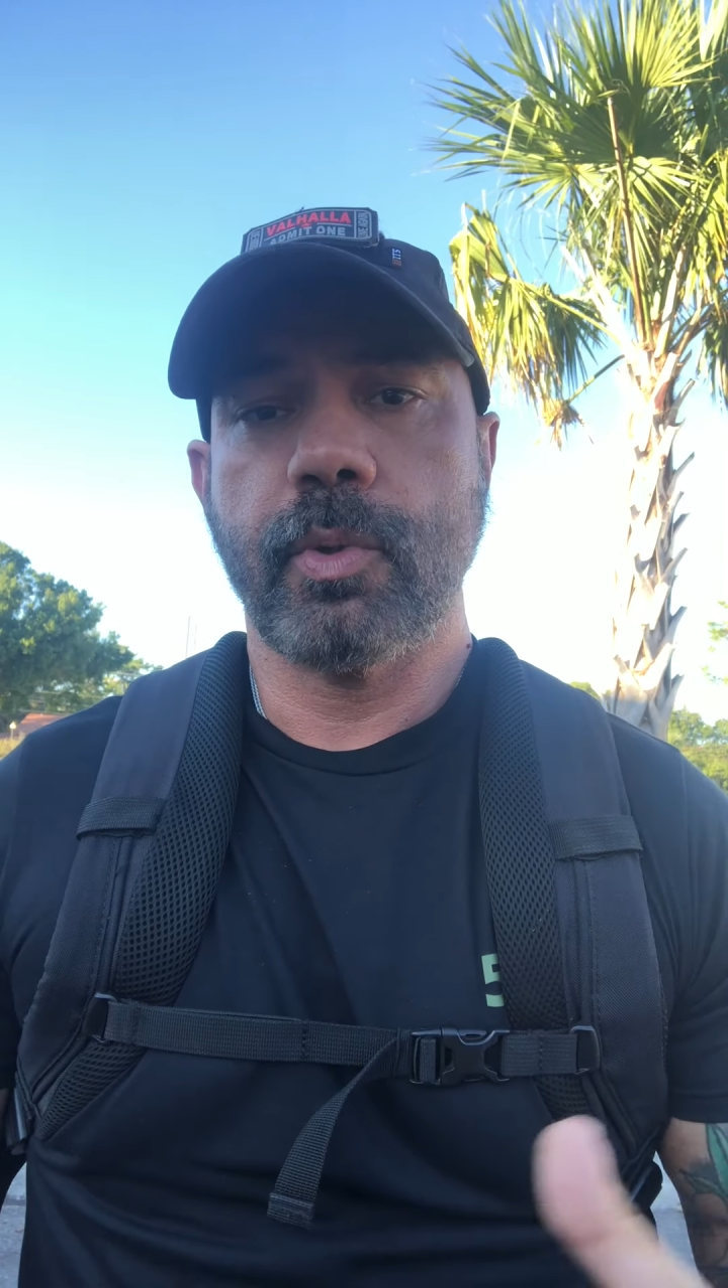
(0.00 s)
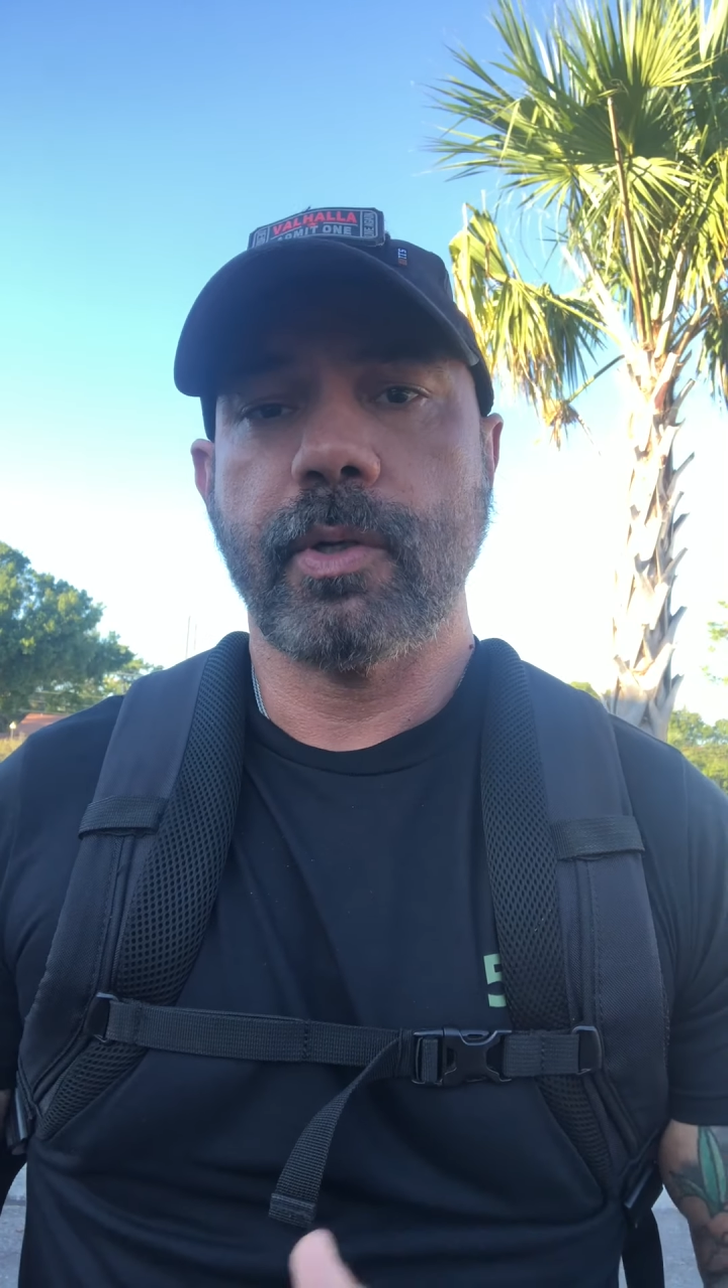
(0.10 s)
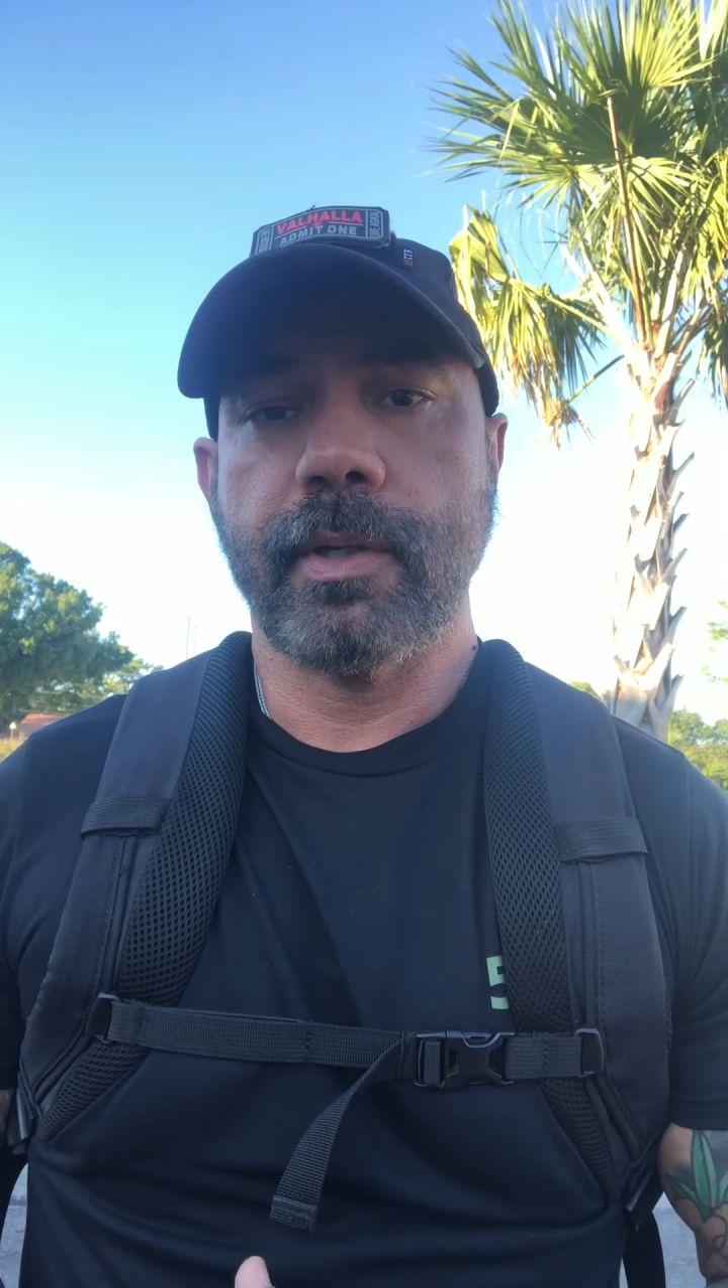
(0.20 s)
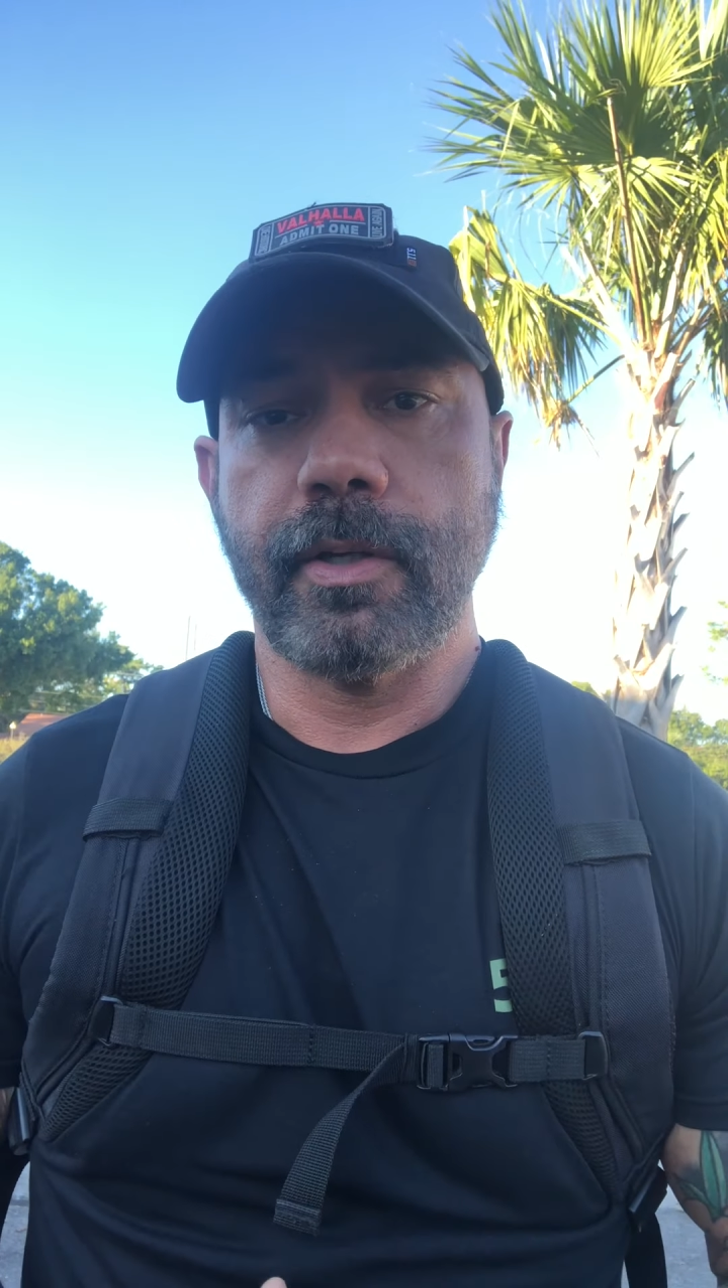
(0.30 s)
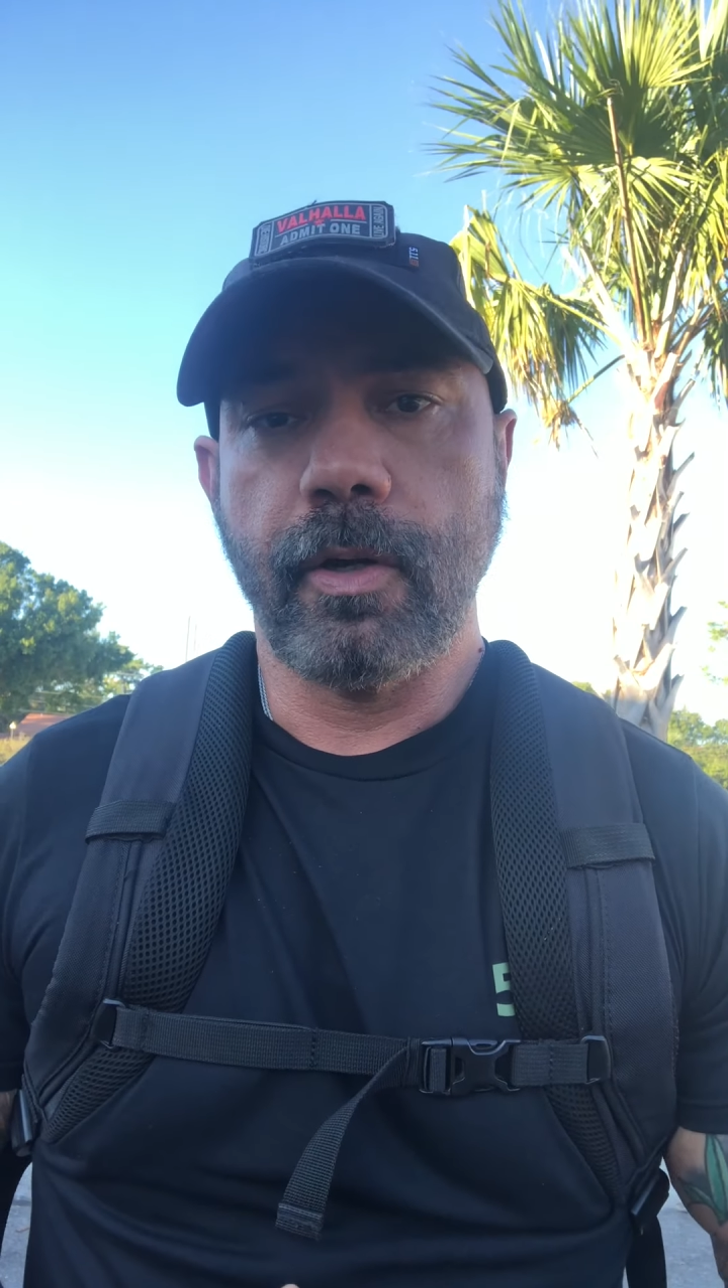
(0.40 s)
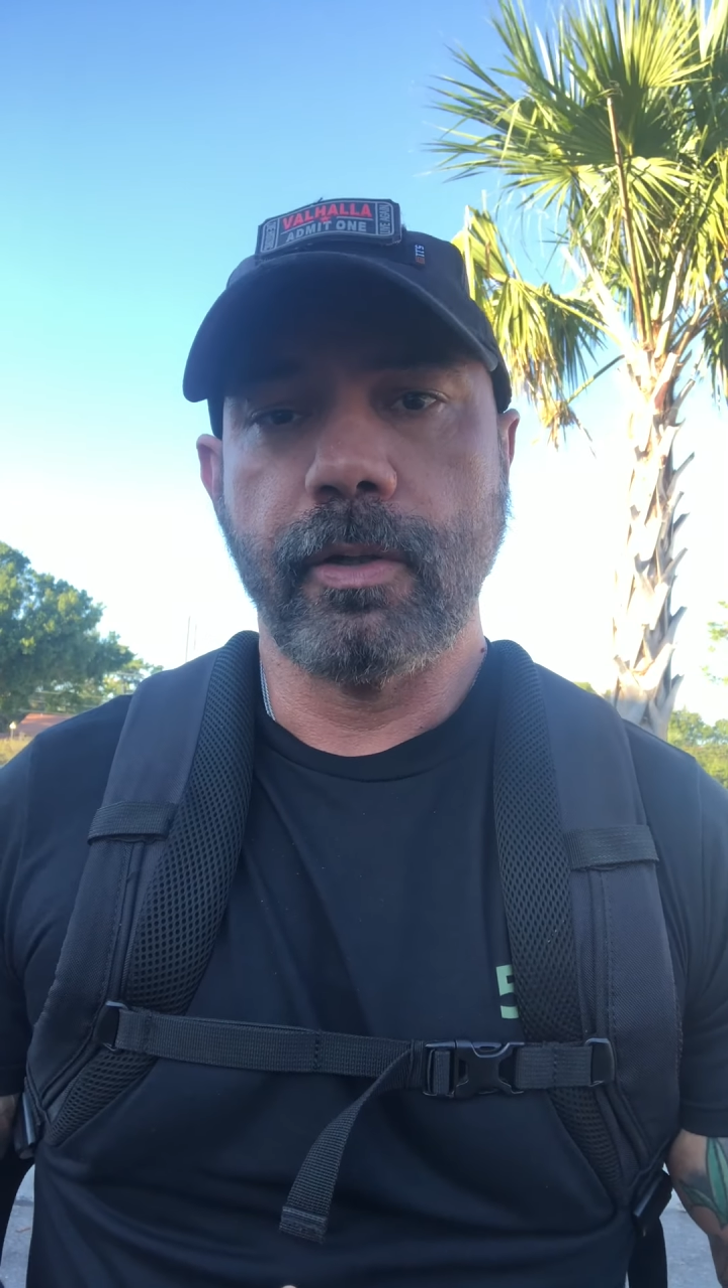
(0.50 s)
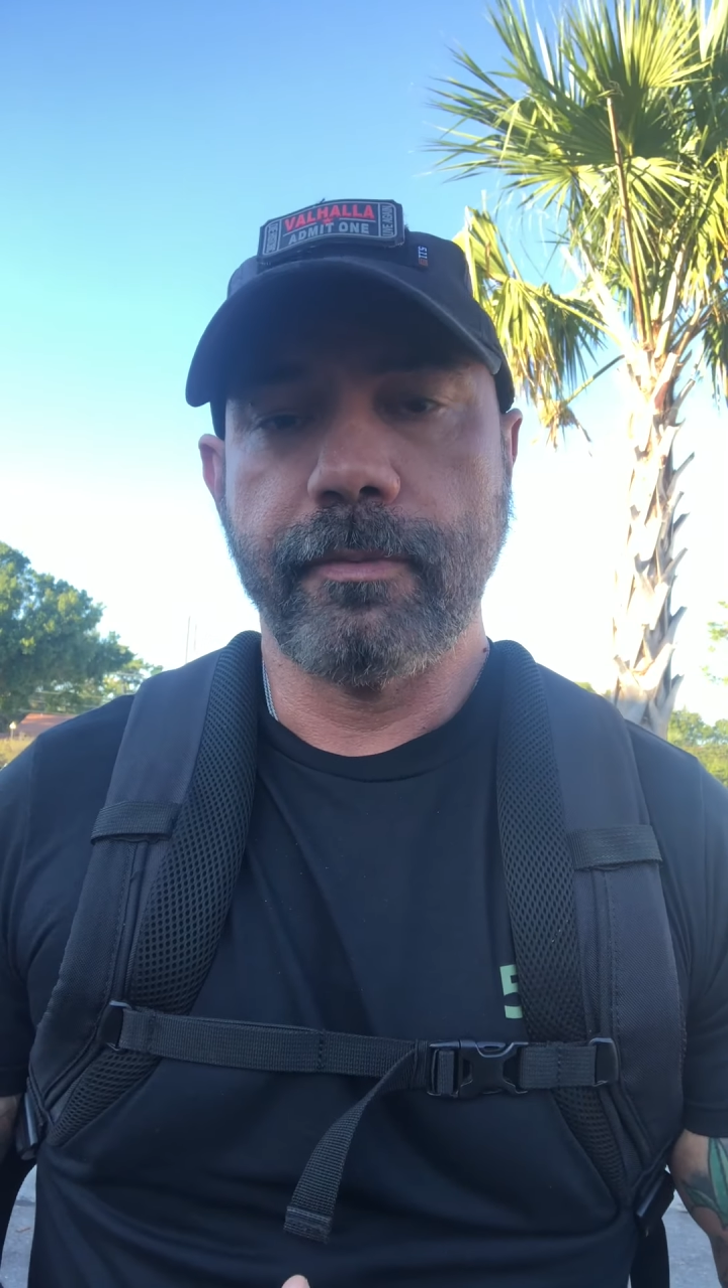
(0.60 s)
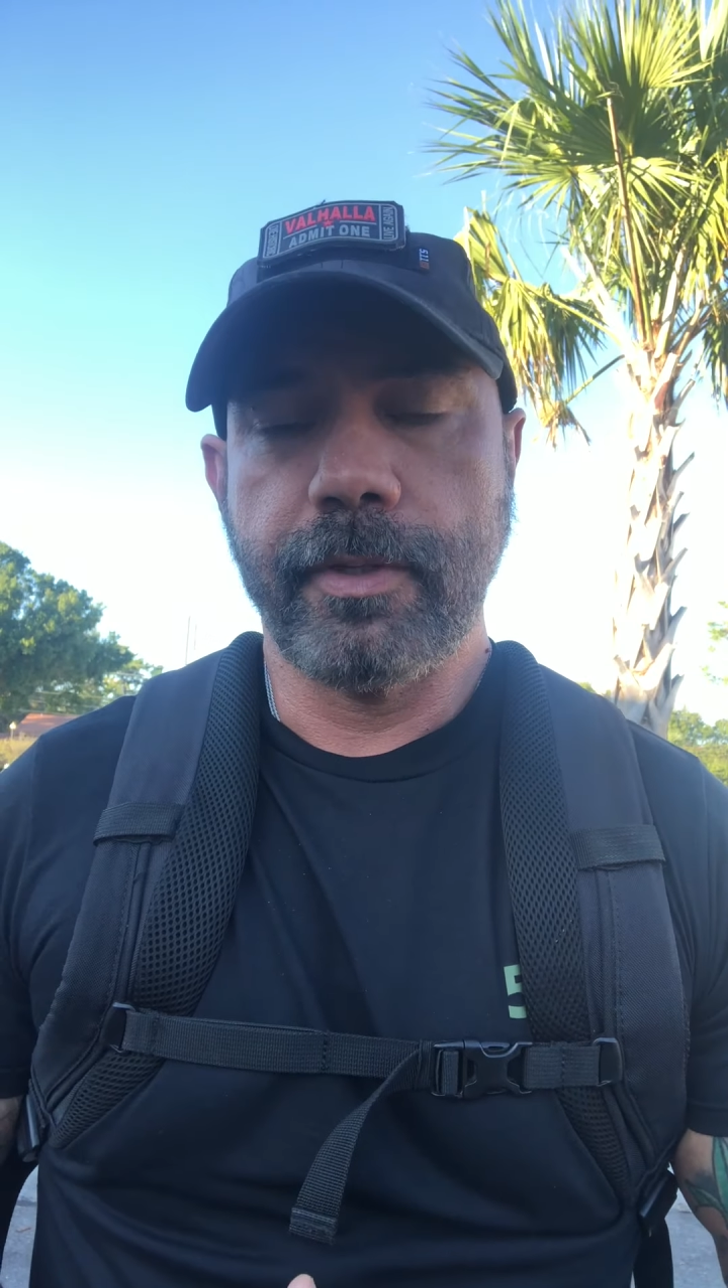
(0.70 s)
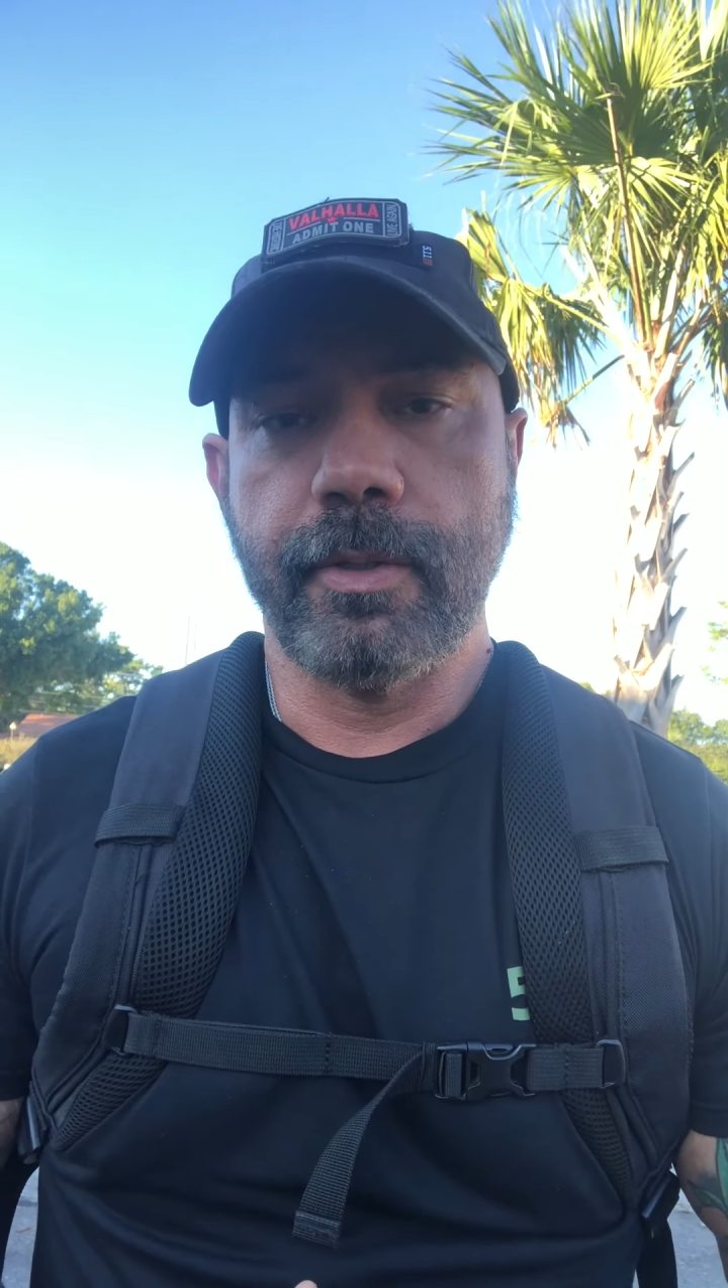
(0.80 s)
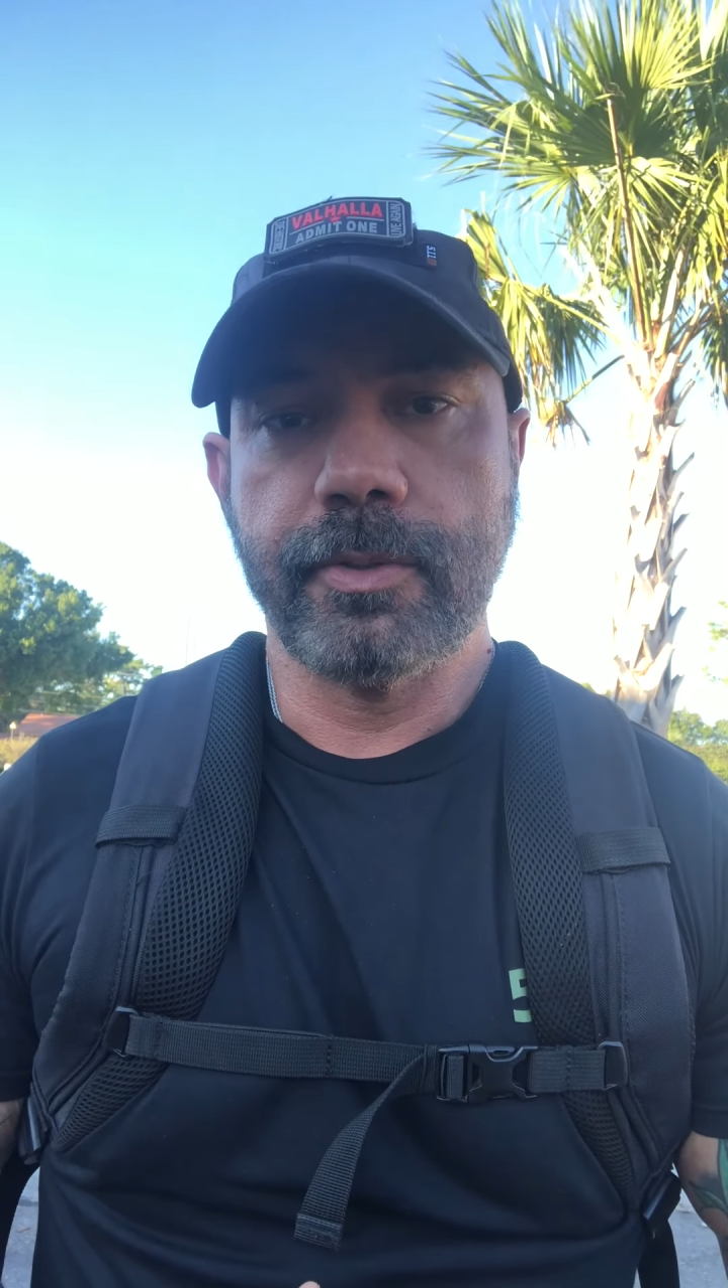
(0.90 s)
work around all
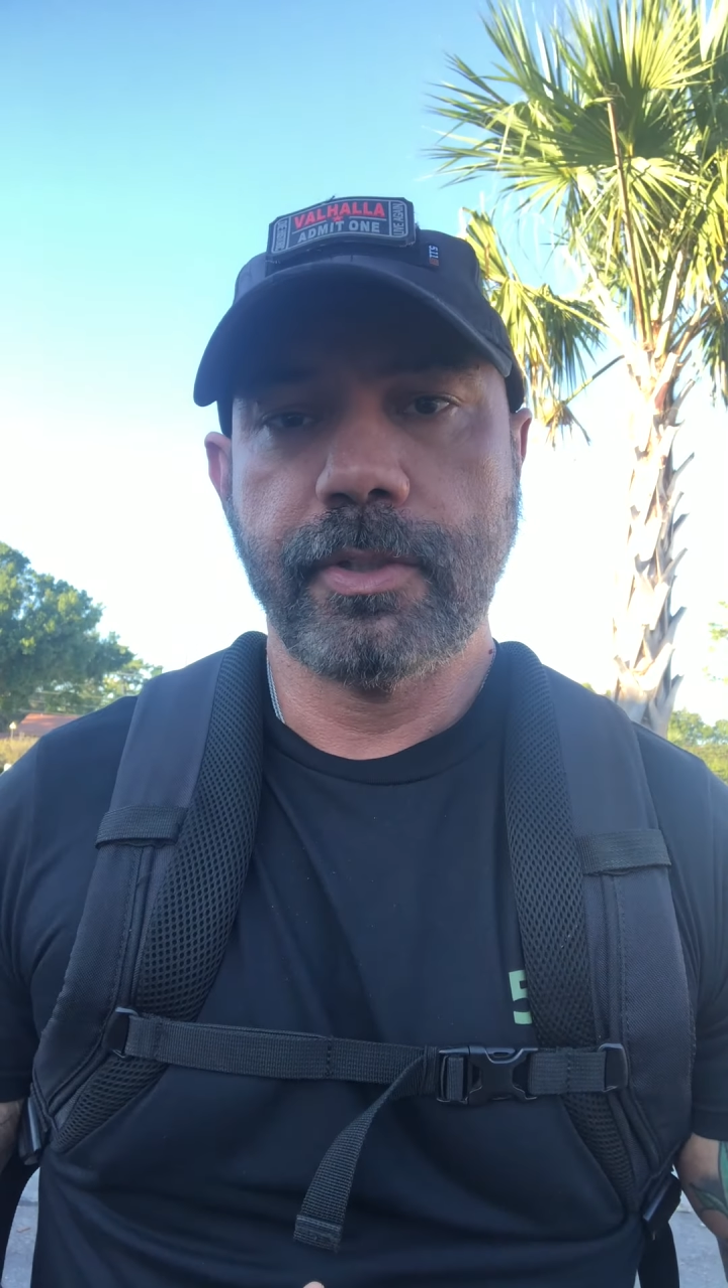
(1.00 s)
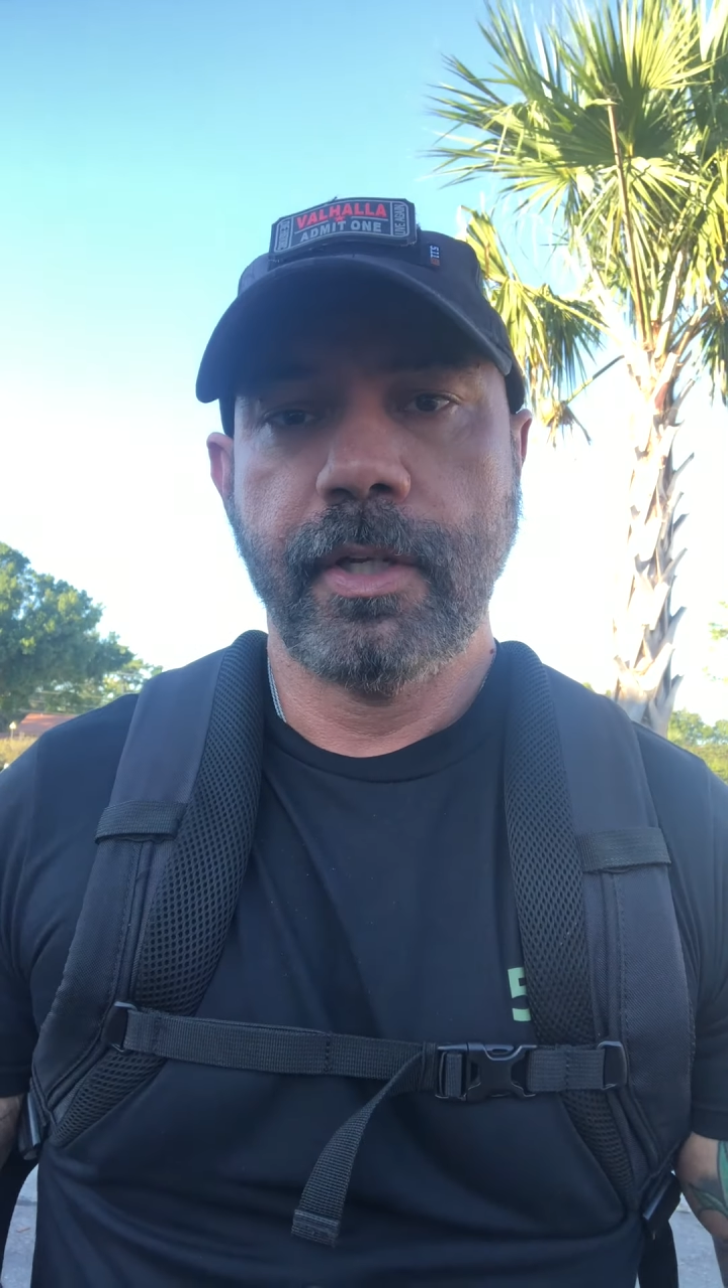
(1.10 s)
of those,